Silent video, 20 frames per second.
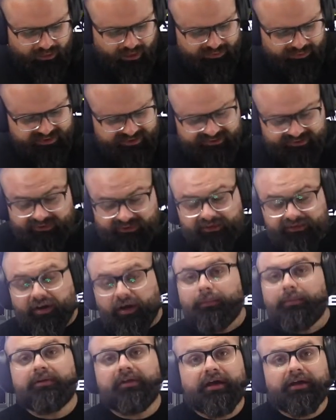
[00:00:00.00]
this is a
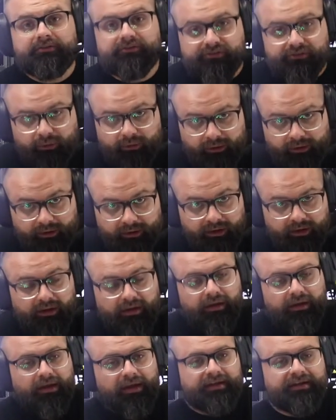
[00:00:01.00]
double-edged sword,
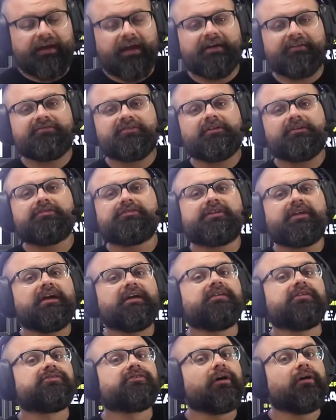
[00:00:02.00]
and you have to
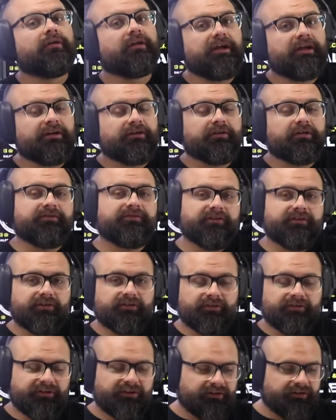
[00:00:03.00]
understand this going into it if you do
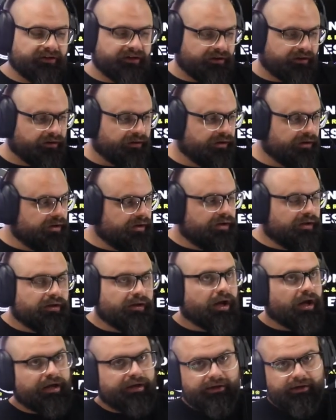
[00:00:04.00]
a deal here.
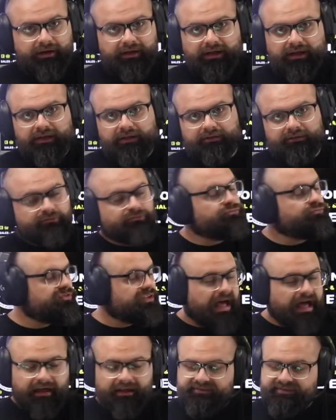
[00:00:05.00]
You're going to get
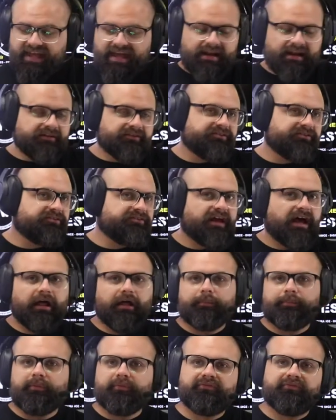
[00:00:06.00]
solid tenants,
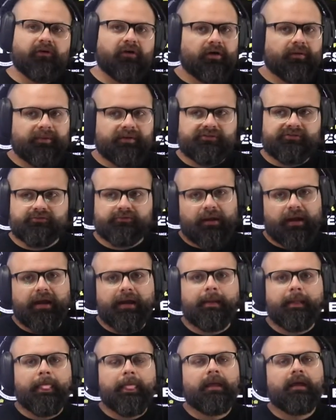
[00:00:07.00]
solid performance,
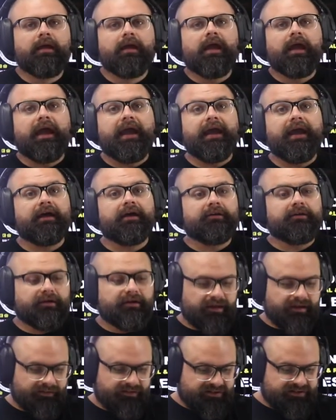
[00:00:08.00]
right? And
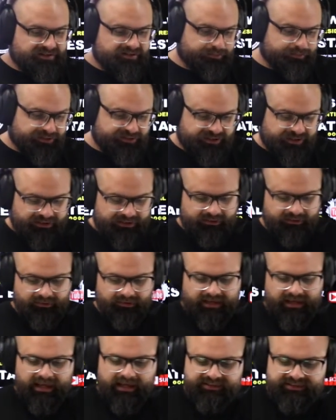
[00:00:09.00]
in this particular
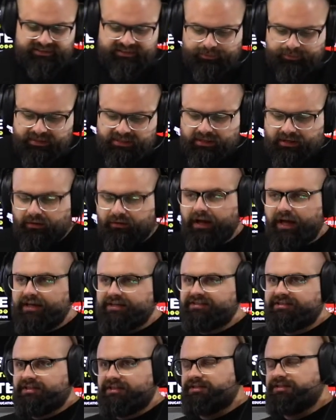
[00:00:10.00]
case, the
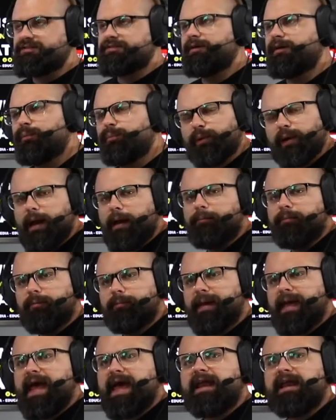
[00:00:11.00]
POS is so
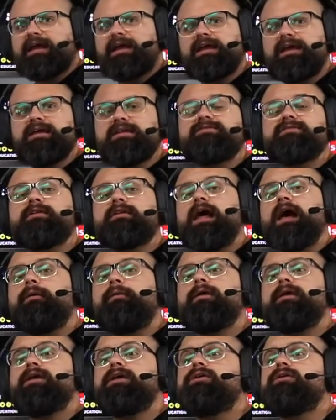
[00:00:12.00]
problematic, it's
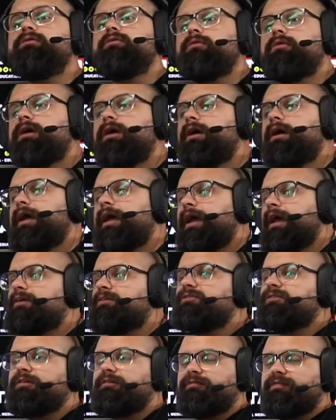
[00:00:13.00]
allowing you
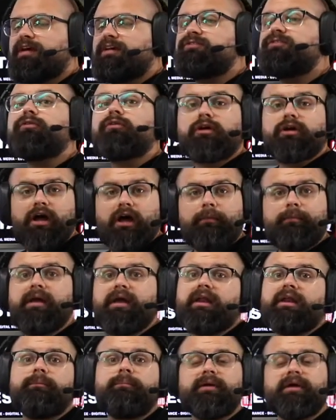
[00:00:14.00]
as an investor to come
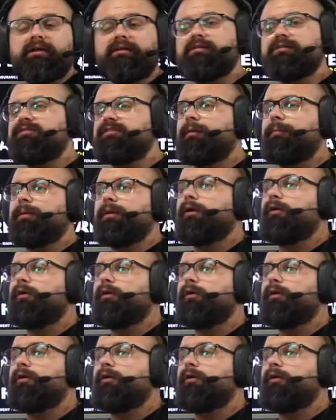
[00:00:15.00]
in and pick this up at a